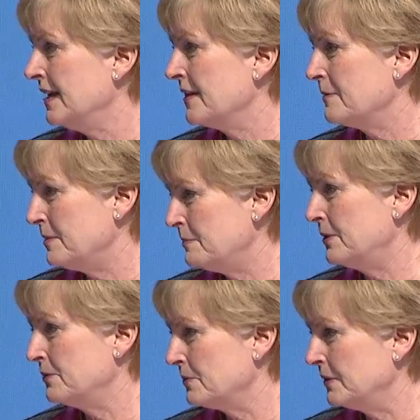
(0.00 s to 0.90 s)
that people
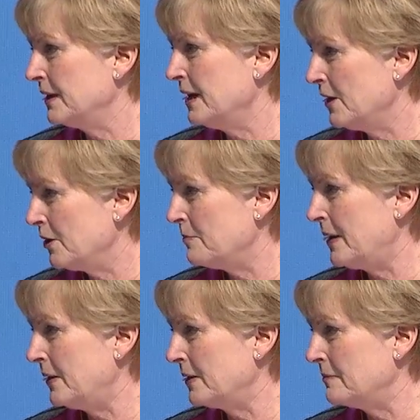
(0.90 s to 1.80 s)
had really cared
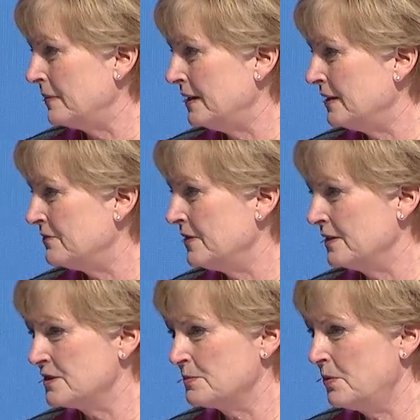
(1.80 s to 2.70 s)
about him, and he had
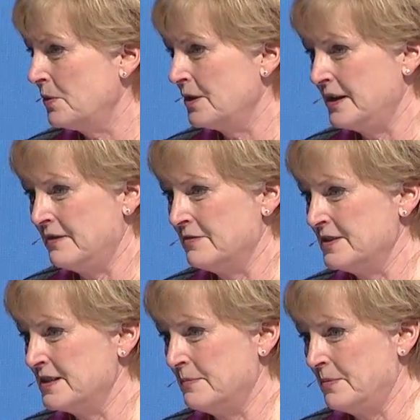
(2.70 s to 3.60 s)
felt supported every
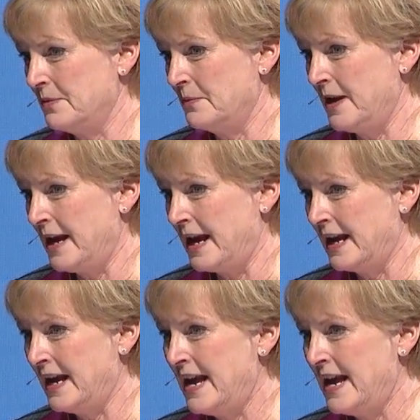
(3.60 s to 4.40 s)
step of the way.